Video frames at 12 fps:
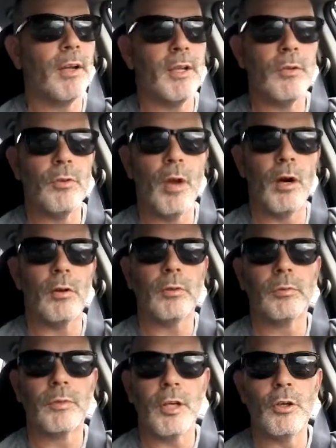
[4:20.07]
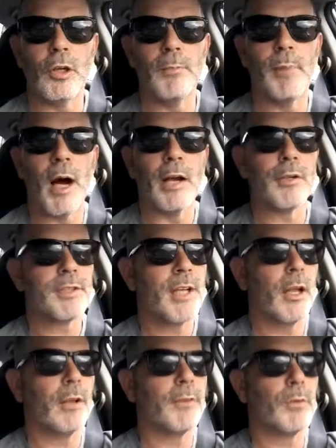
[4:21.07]
and you know that you're gonna buy or
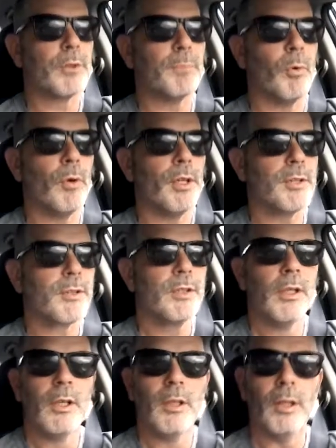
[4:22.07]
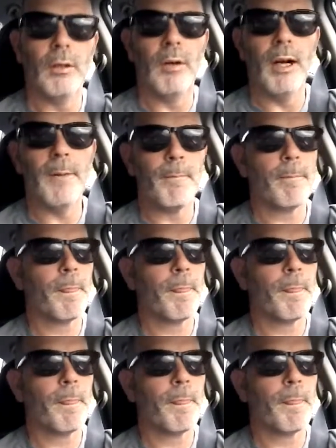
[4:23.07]
sell at those points, all right?